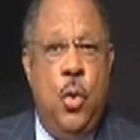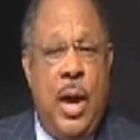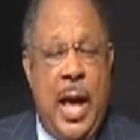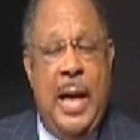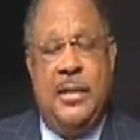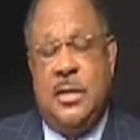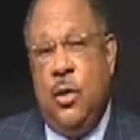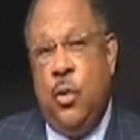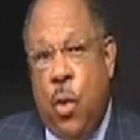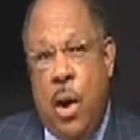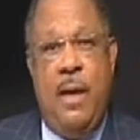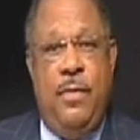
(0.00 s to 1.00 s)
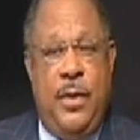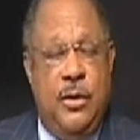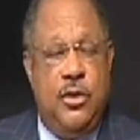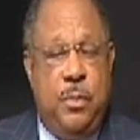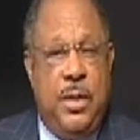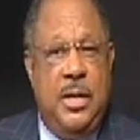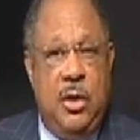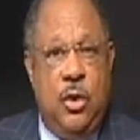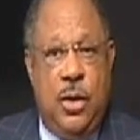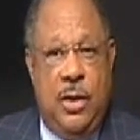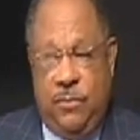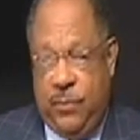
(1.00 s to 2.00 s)
who are asking why there's
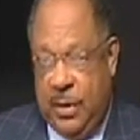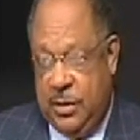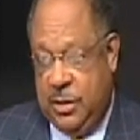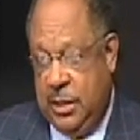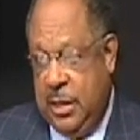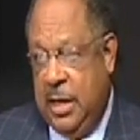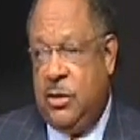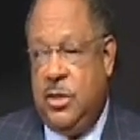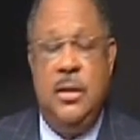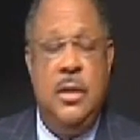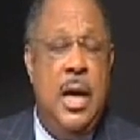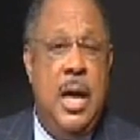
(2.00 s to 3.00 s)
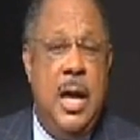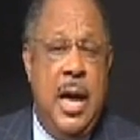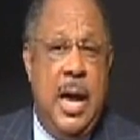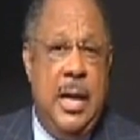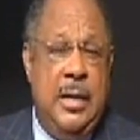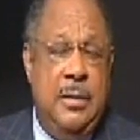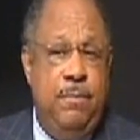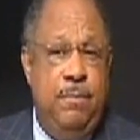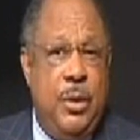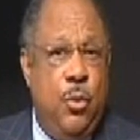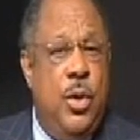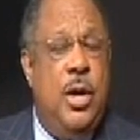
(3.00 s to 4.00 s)
been no investigation.
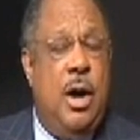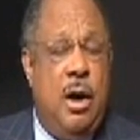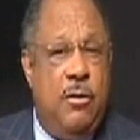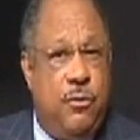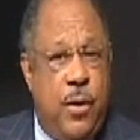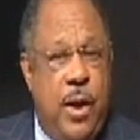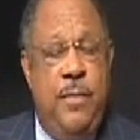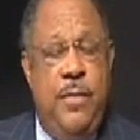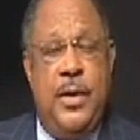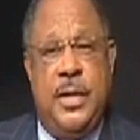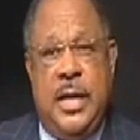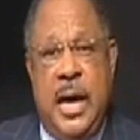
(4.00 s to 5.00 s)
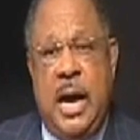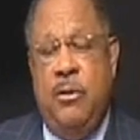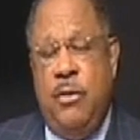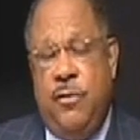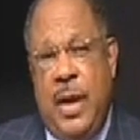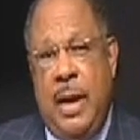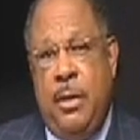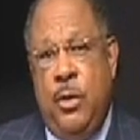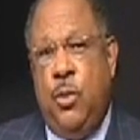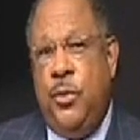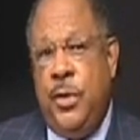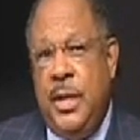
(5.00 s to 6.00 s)
And we are afraid that the Carey
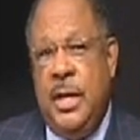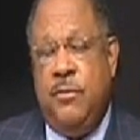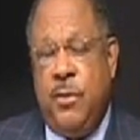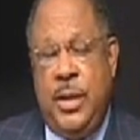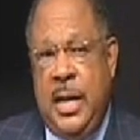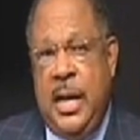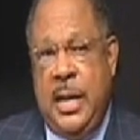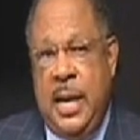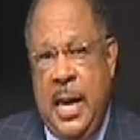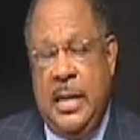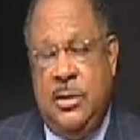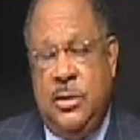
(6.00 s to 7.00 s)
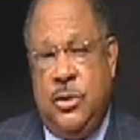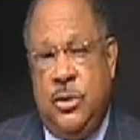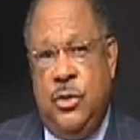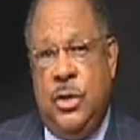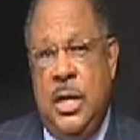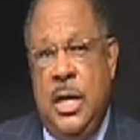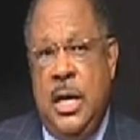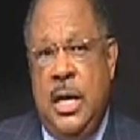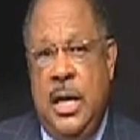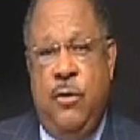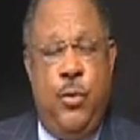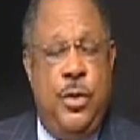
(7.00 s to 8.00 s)
family will never get answers
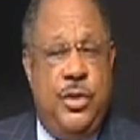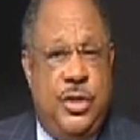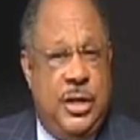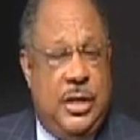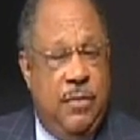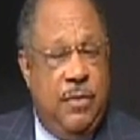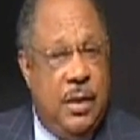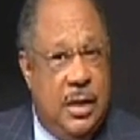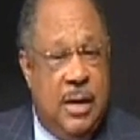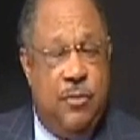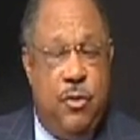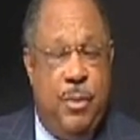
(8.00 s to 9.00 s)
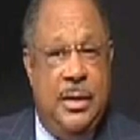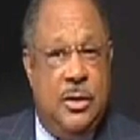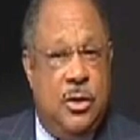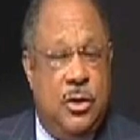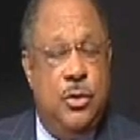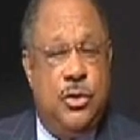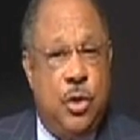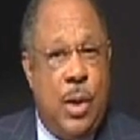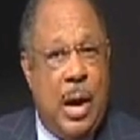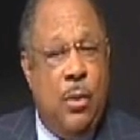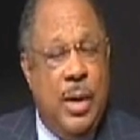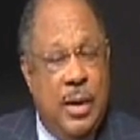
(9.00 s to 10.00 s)
if we're seeking the government to do
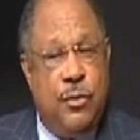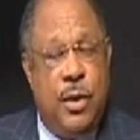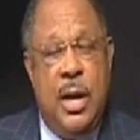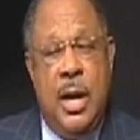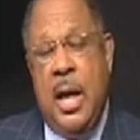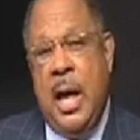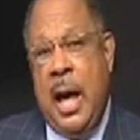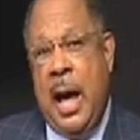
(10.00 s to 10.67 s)
so. However,